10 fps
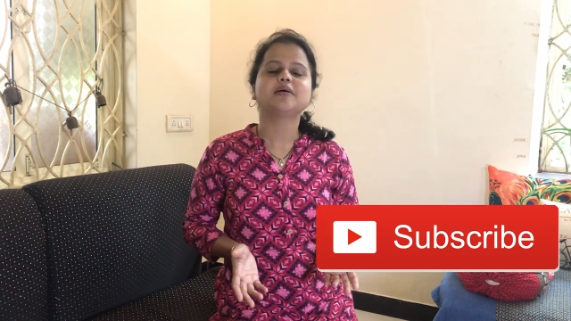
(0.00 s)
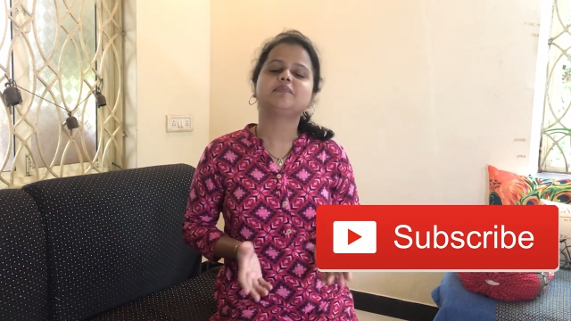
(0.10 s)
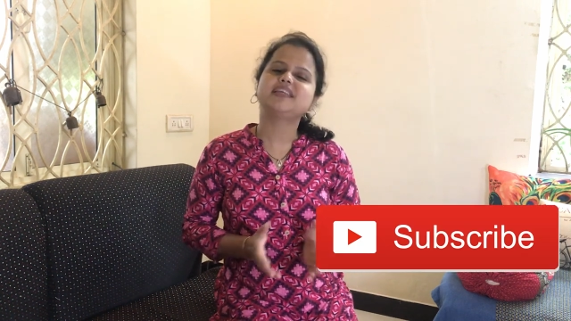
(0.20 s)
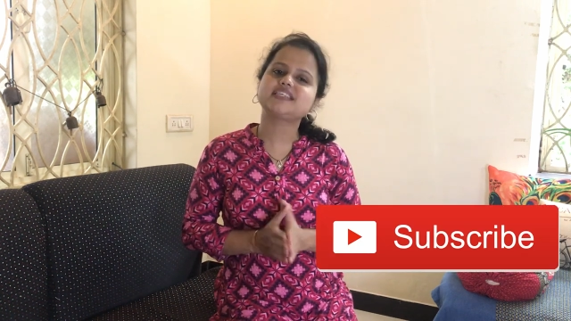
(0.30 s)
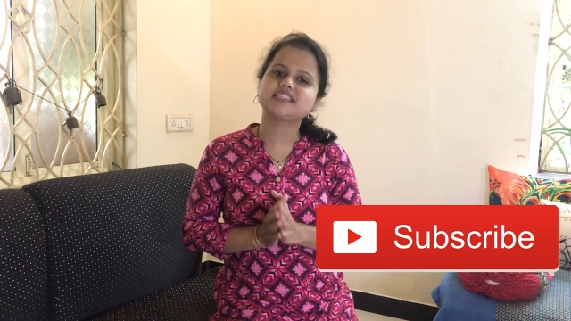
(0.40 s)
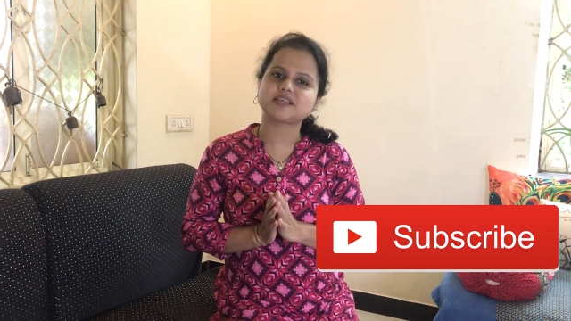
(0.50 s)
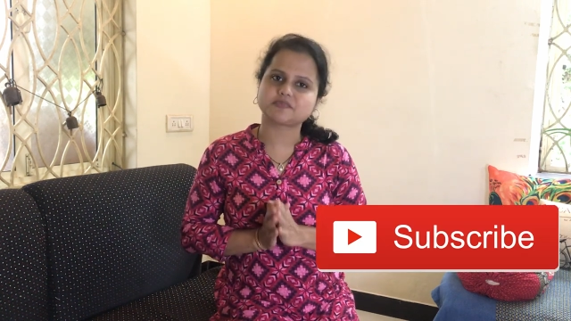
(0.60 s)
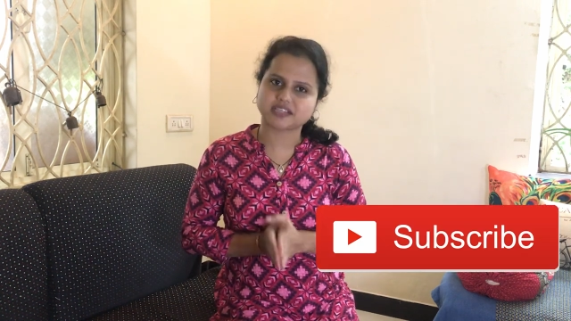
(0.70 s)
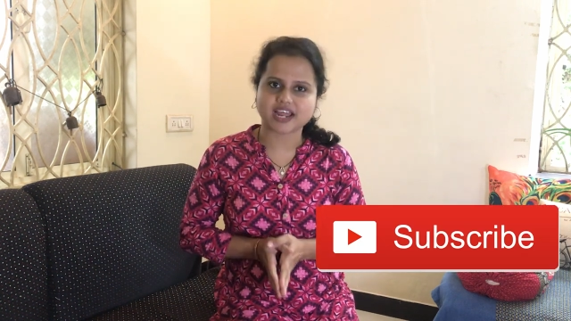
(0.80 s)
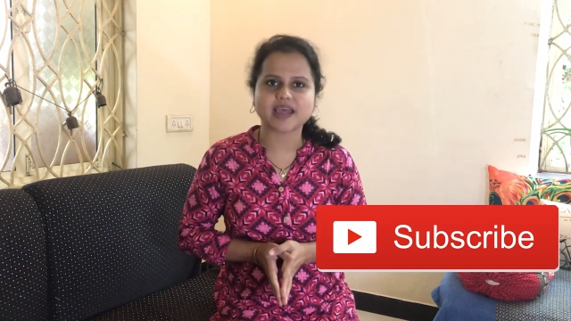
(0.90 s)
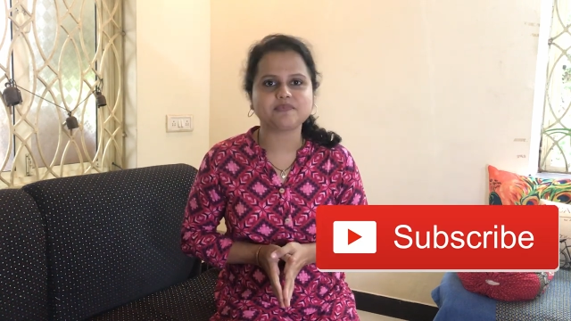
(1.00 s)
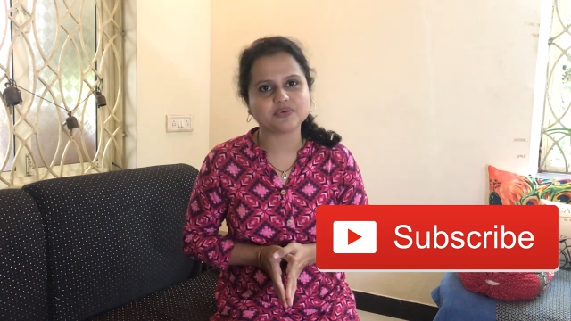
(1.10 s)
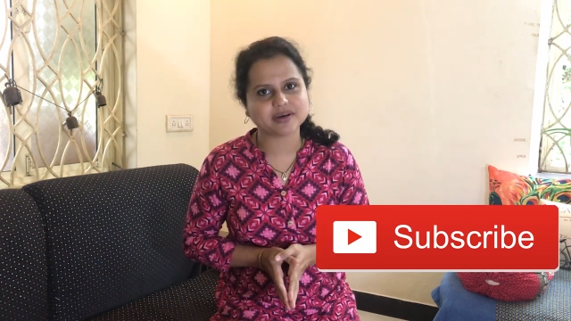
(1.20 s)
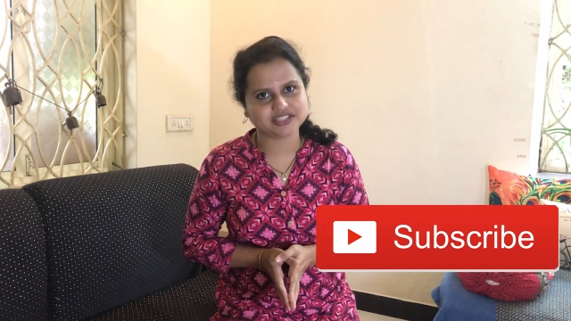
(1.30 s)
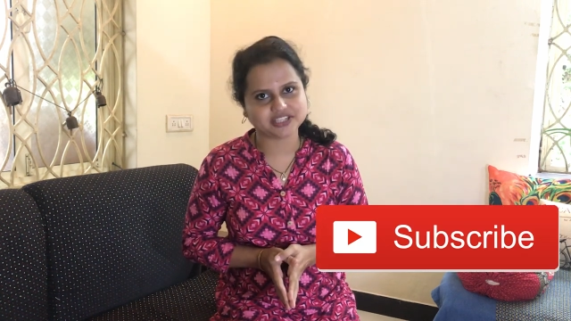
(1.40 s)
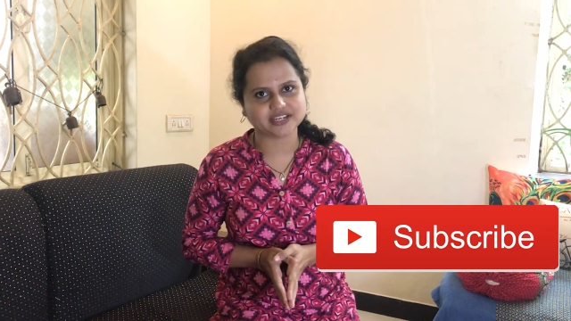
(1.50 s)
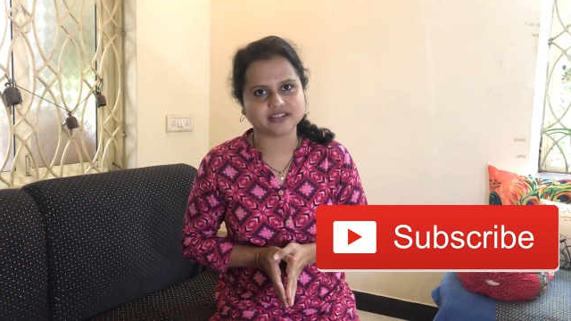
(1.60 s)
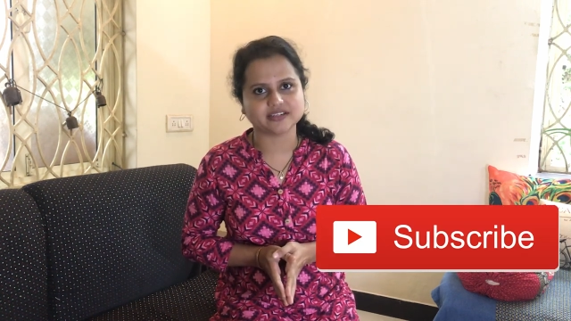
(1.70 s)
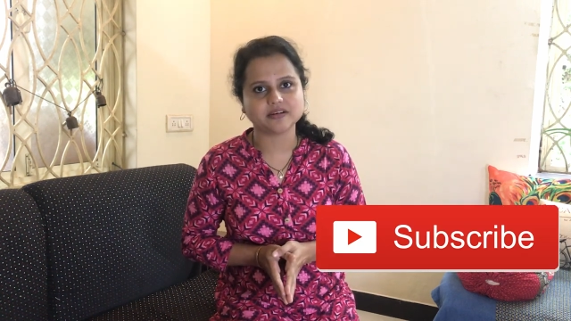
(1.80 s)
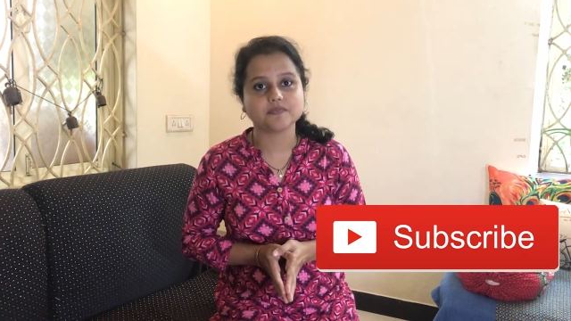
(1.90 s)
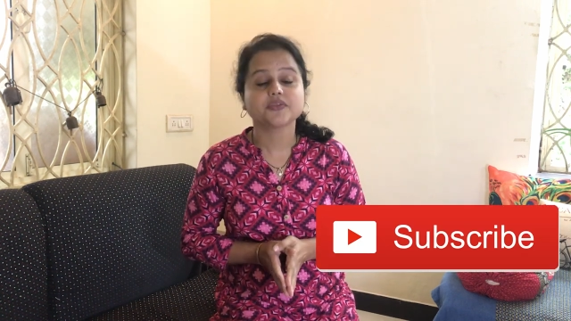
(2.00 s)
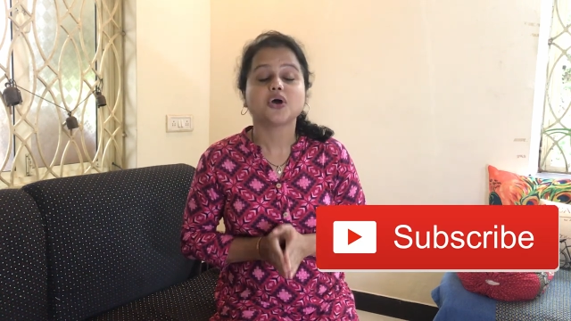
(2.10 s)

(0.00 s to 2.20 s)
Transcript: please subscribe to my channel.